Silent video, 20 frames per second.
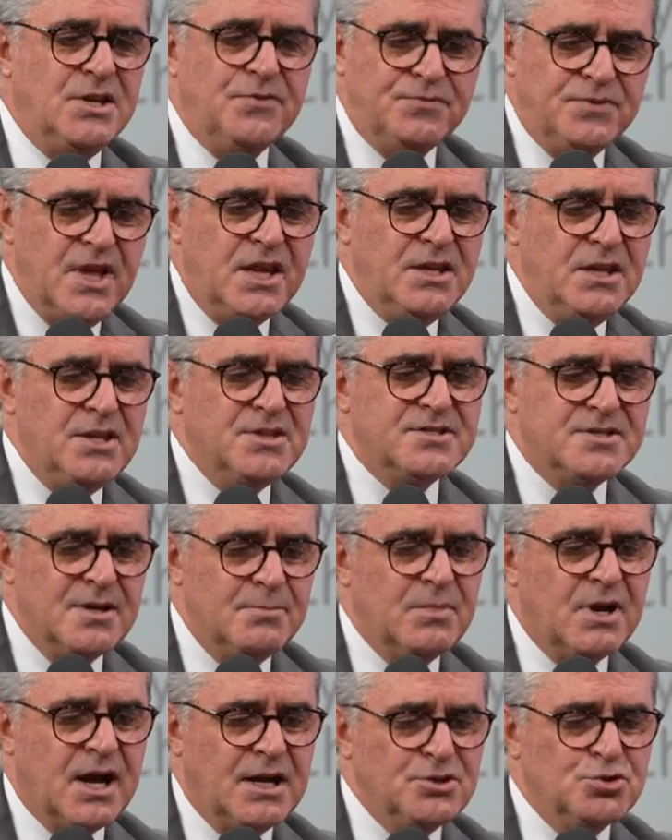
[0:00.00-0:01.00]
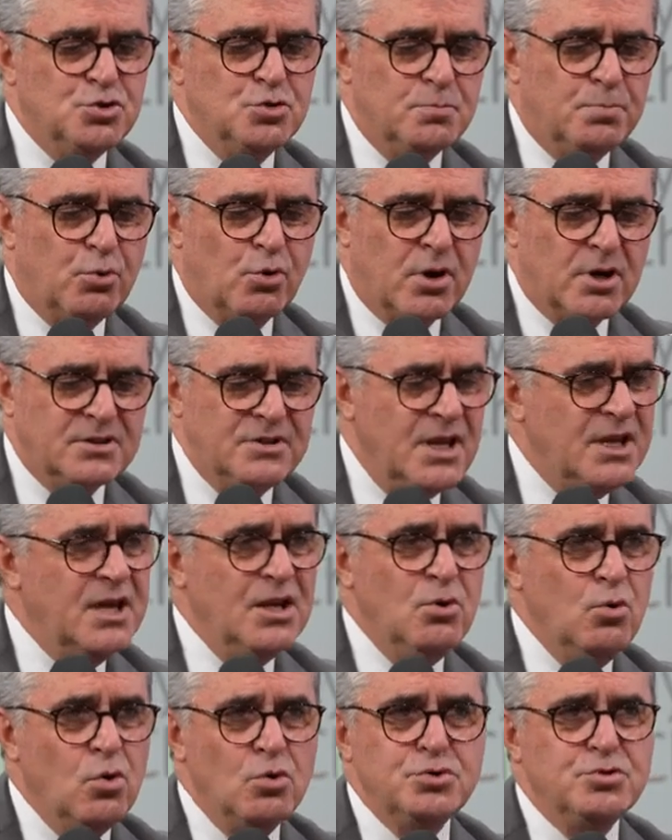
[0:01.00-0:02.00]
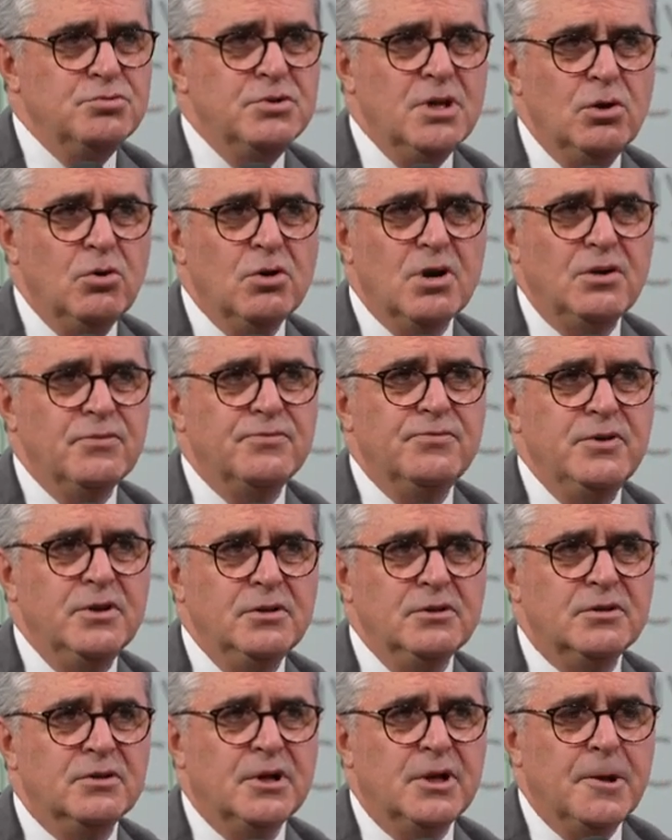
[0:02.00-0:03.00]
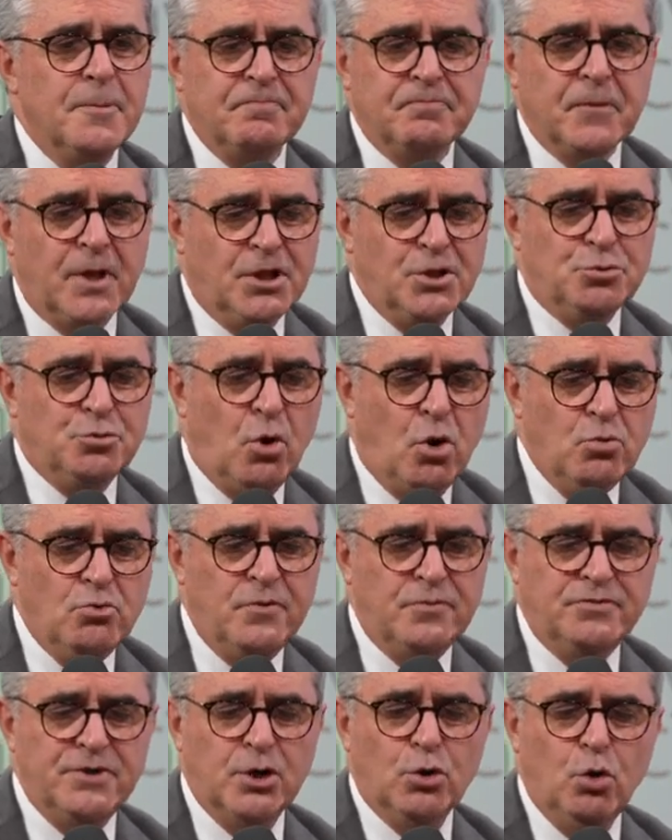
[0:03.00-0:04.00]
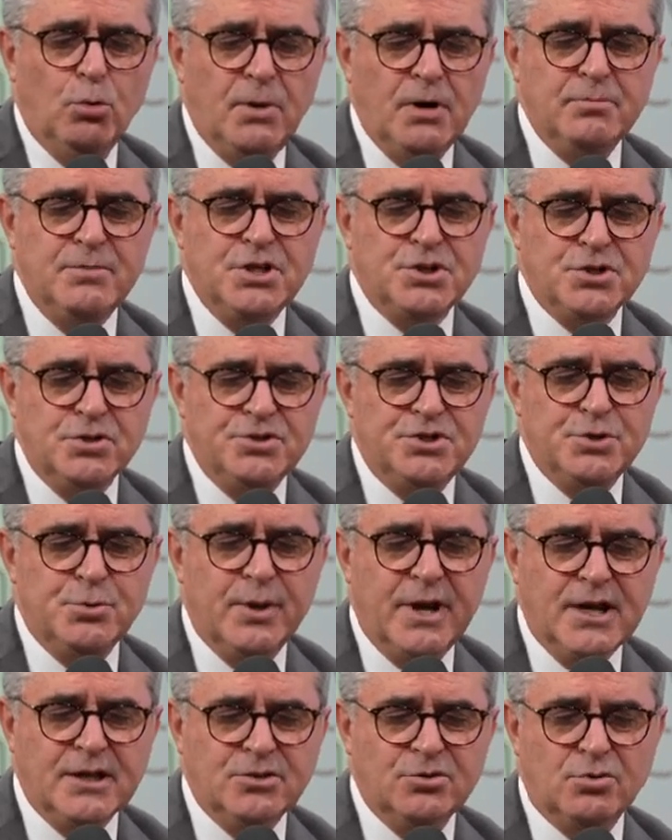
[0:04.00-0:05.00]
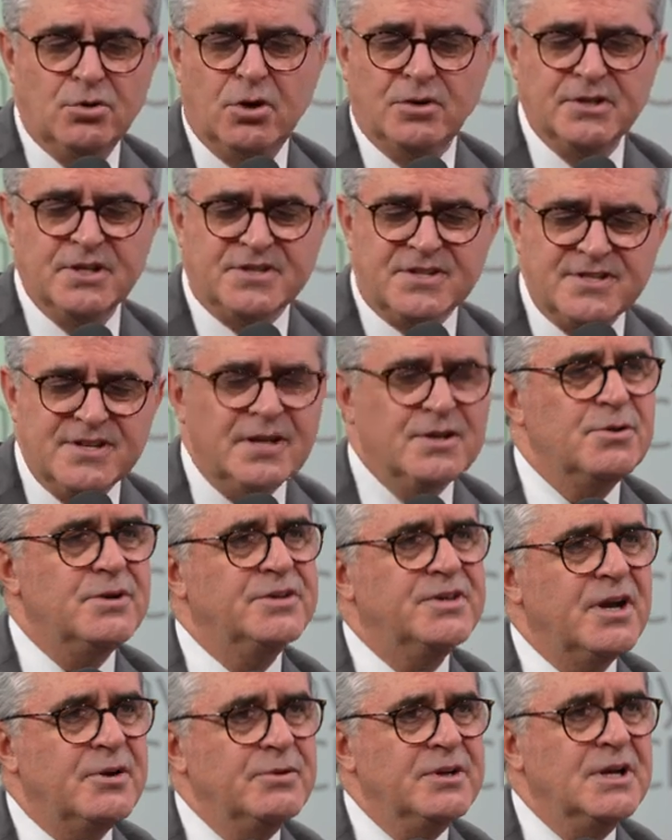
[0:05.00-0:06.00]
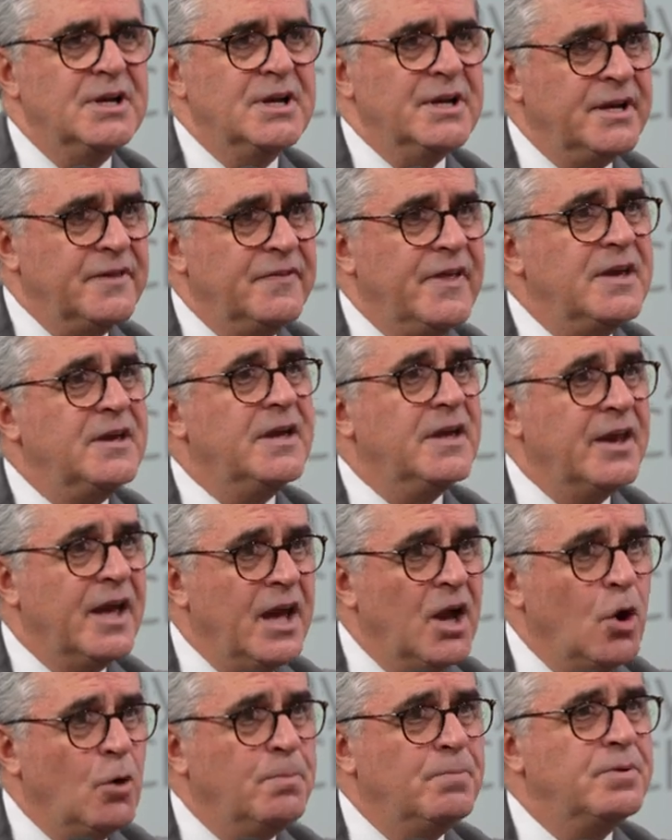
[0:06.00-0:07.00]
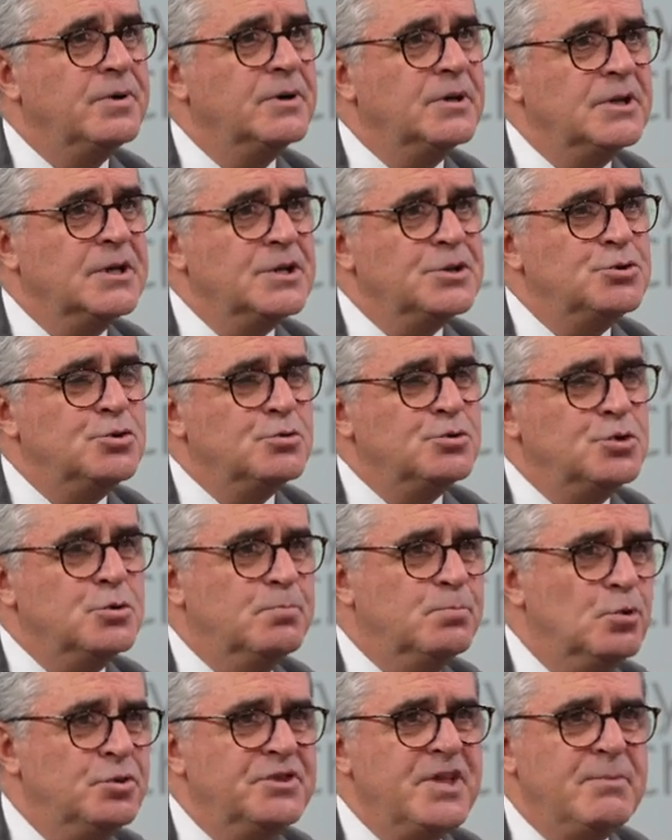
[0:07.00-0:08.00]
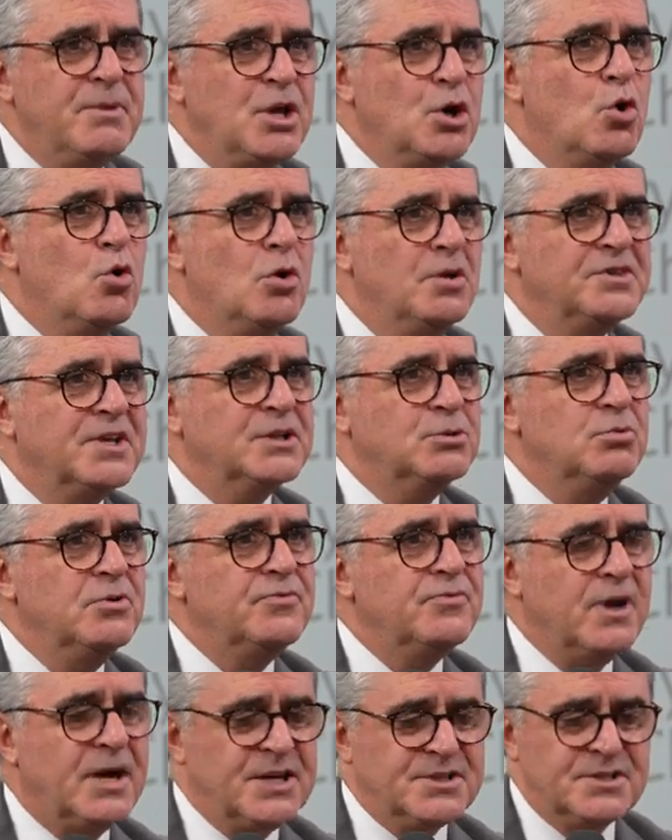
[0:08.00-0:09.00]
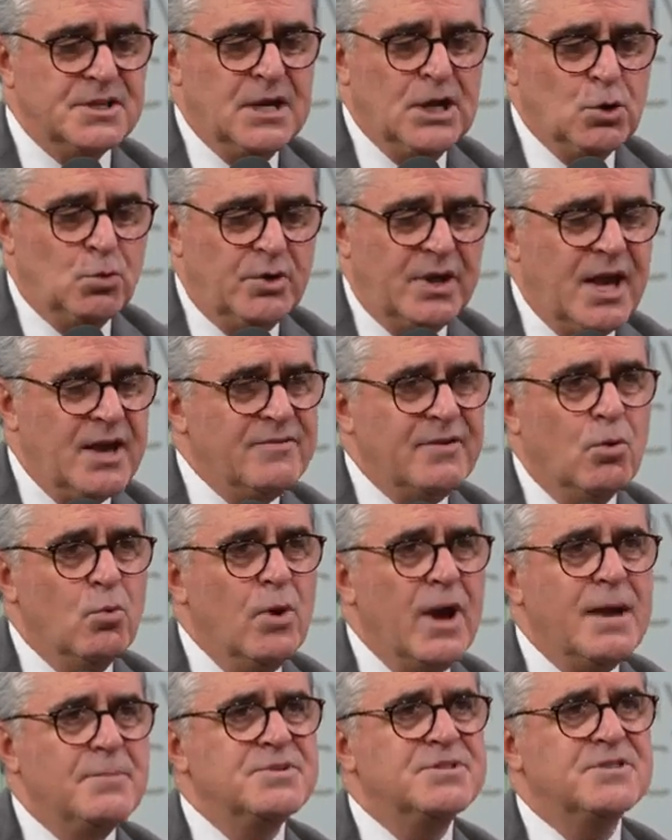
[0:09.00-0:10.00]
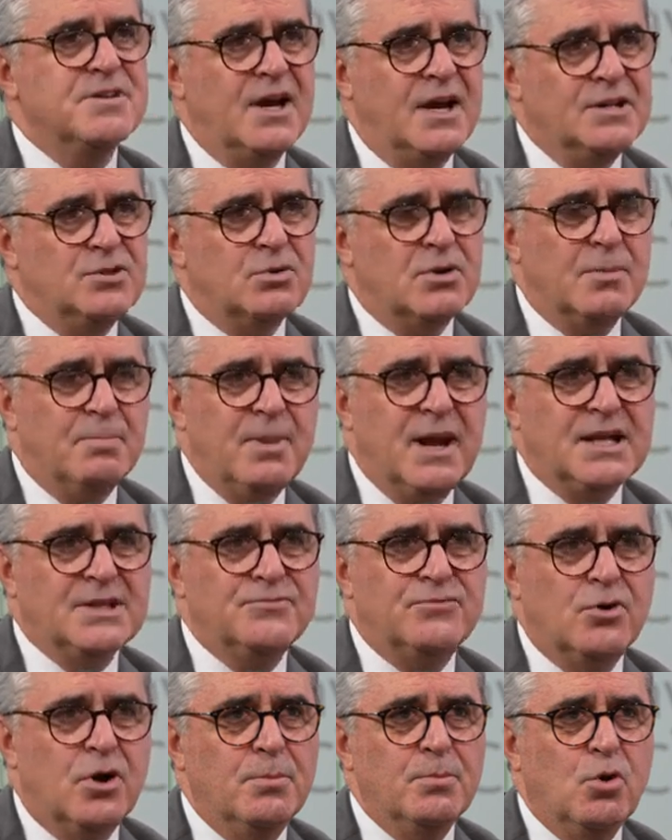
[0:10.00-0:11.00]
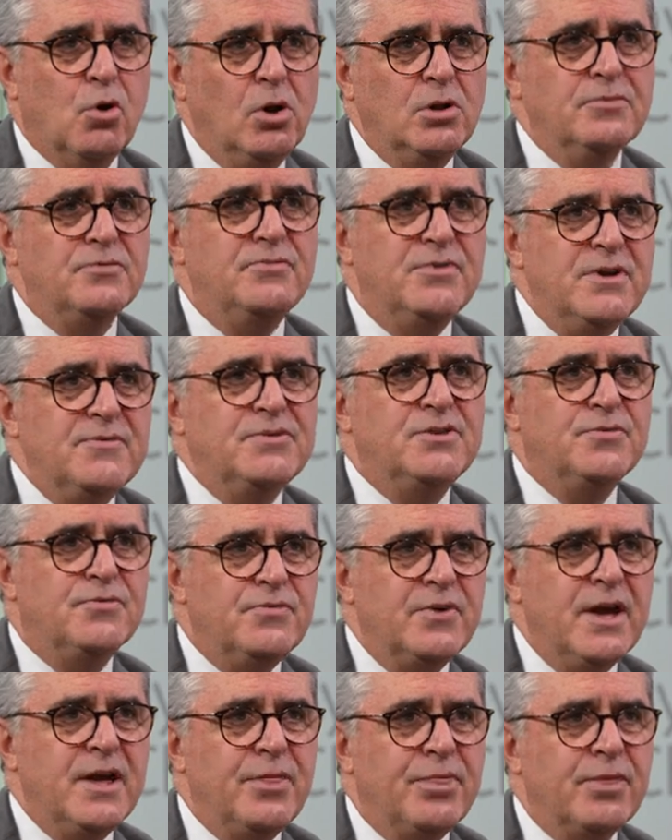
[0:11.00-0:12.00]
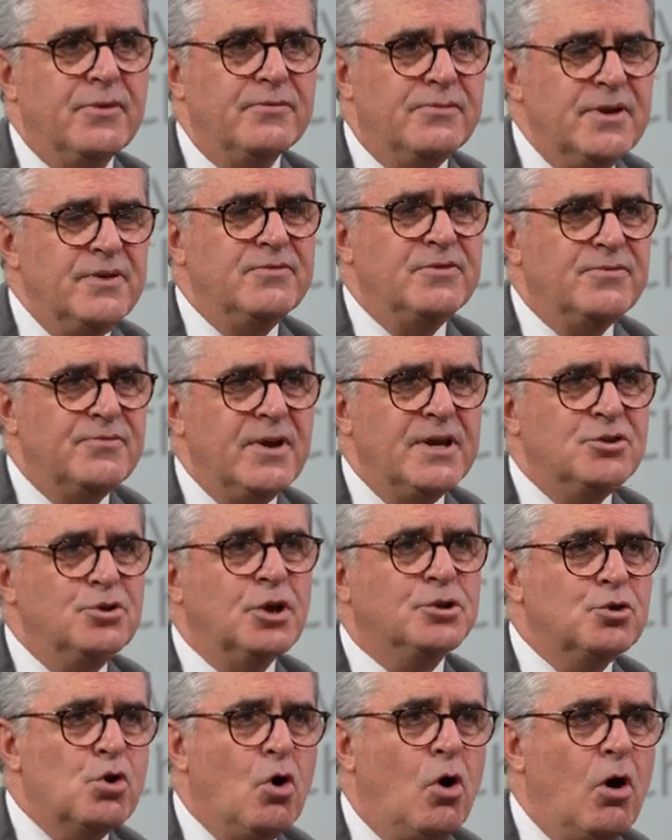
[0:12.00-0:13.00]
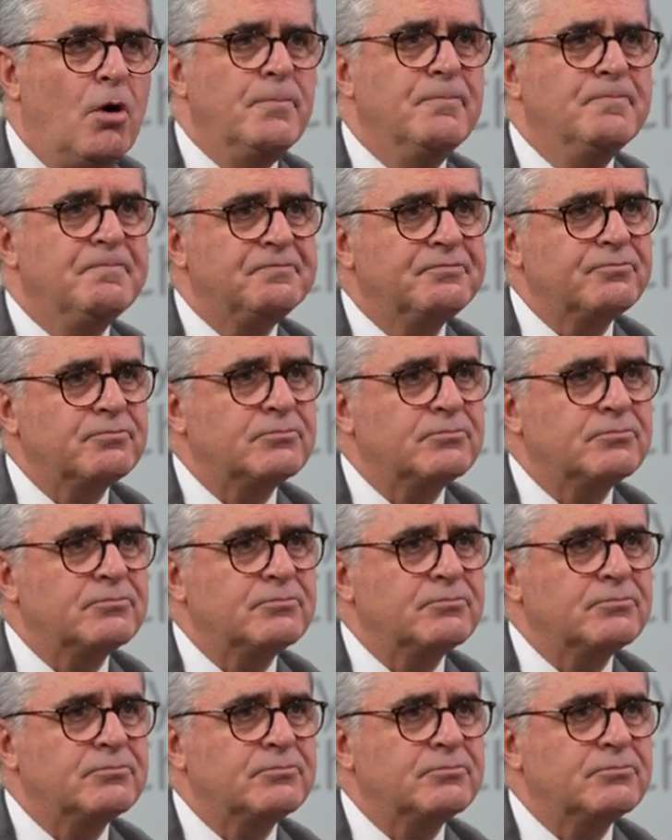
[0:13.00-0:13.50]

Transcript: and if they need some kind of support, they can go to the local field and talk with the global mission director or the secretary, and they can help to, to put them in contact with us. We have a website or a platform called Vivid Faith, vividfaith.com